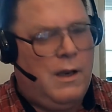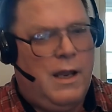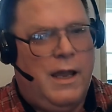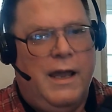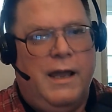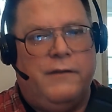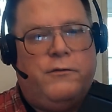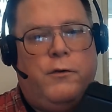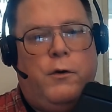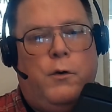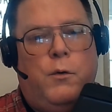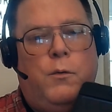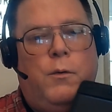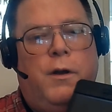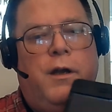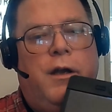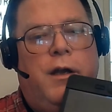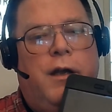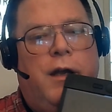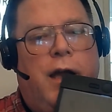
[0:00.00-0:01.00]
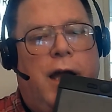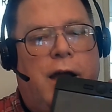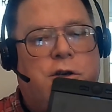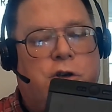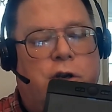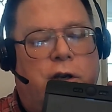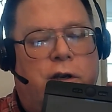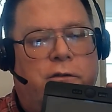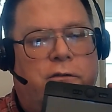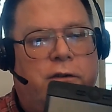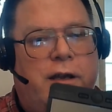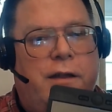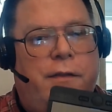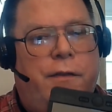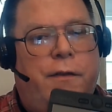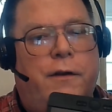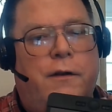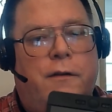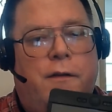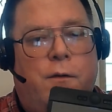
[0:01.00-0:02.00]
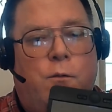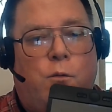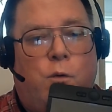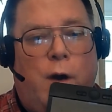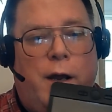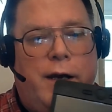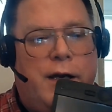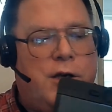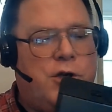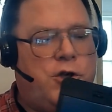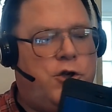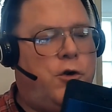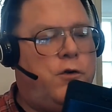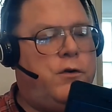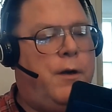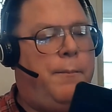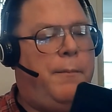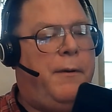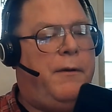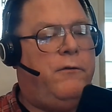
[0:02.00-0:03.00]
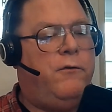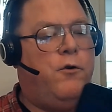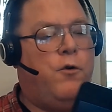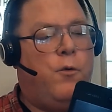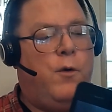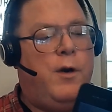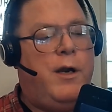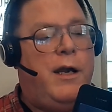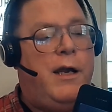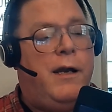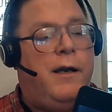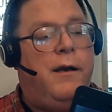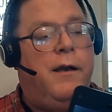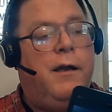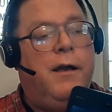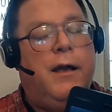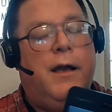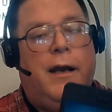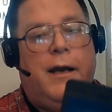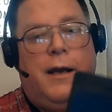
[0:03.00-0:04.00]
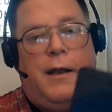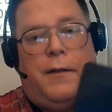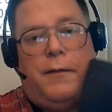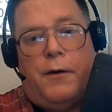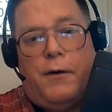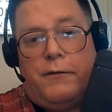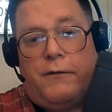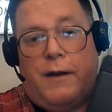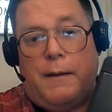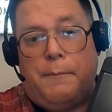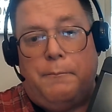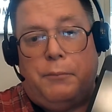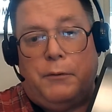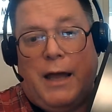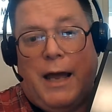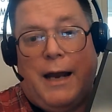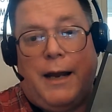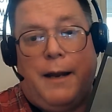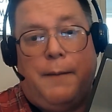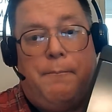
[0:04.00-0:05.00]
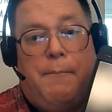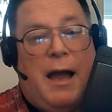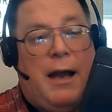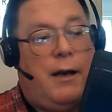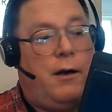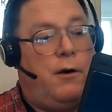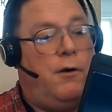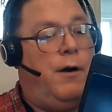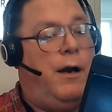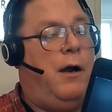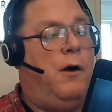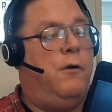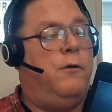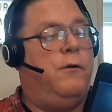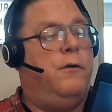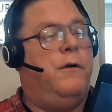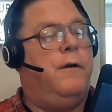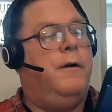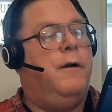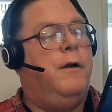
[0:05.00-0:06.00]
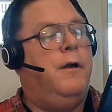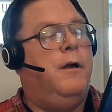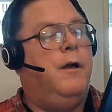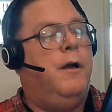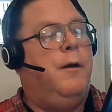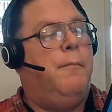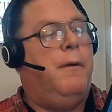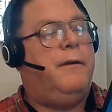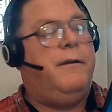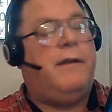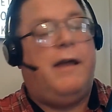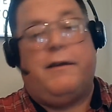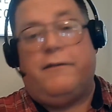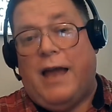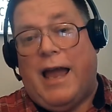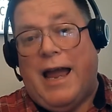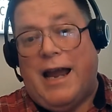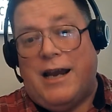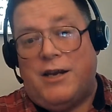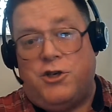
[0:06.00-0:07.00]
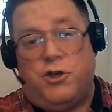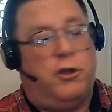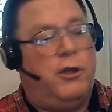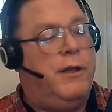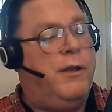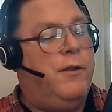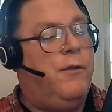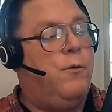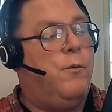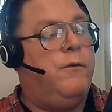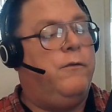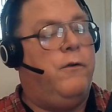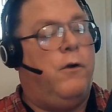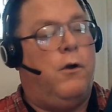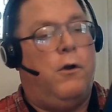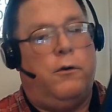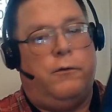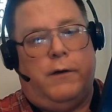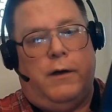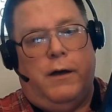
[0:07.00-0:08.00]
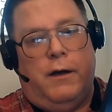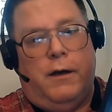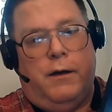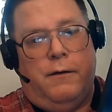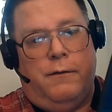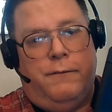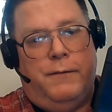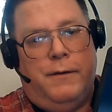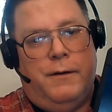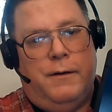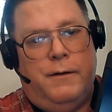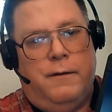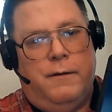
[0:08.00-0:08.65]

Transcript: And so, as you can see, the writing shows up as green. Now there is a black background, but that's actually the result of